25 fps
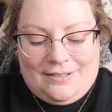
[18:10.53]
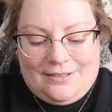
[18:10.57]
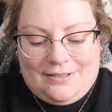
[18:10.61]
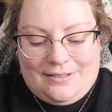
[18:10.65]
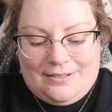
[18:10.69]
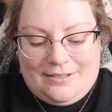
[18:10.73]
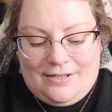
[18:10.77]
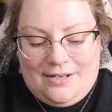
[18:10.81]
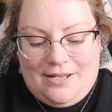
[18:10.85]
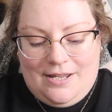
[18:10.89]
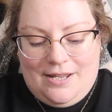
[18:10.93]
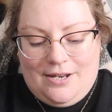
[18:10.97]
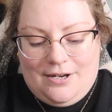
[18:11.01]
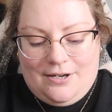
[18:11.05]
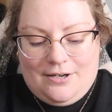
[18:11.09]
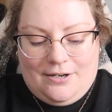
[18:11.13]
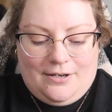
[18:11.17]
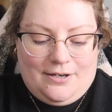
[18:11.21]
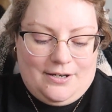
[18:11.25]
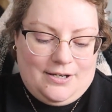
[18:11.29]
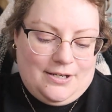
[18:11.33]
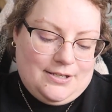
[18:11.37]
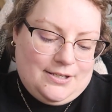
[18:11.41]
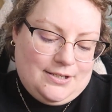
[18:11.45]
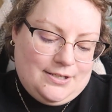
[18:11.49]
And here
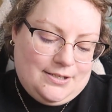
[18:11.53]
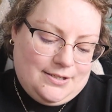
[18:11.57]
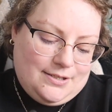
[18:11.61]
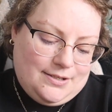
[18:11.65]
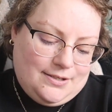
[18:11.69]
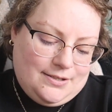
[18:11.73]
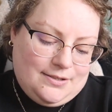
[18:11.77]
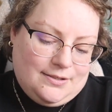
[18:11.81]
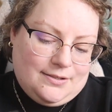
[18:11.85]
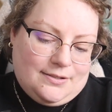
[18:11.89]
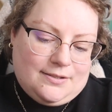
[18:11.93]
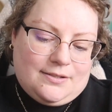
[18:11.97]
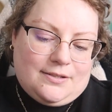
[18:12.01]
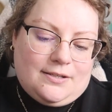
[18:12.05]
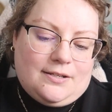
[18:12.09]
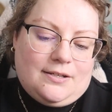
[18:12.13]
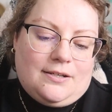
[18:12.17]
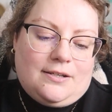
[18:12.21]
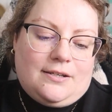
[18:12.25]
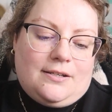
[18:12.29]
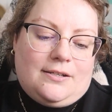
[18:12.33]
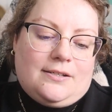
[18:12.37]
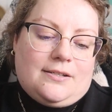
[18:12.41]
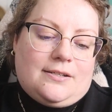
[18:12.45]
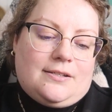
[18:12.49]
is
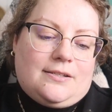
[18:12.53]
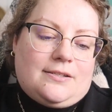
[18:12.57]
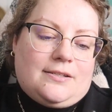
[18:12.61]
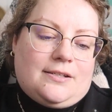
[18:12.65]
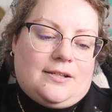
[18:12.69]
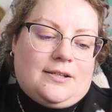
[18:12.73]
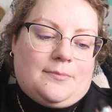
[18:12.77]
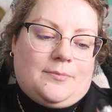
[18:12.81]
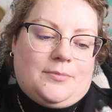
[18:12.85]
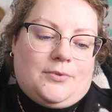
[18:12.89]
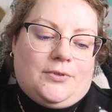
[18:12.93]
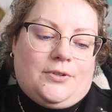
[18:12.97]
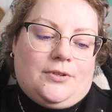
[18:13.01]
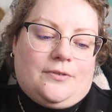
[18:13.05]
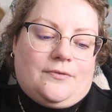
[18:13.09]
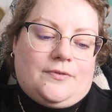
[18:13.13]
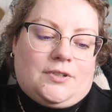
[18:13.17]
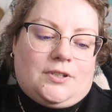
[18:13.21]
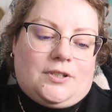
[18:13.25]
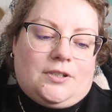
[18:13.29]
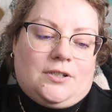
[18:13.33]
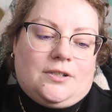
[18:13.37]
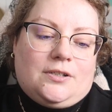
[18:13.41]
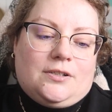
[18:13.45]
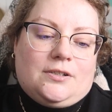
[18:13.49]
an example of a
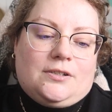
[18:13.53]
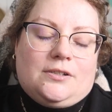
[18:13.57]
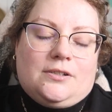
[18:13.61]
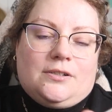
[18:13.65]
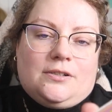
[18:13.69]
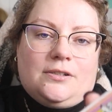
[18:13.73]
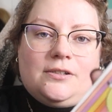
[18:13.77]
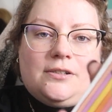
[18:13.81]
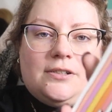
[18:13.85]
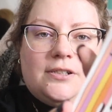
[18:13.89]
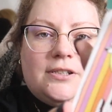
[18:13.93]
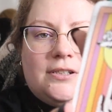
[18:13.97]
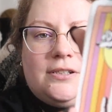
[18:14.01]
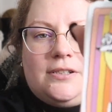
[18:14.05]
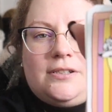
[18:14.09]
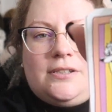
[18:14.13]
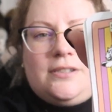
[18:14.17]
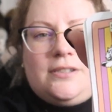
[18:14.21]
card.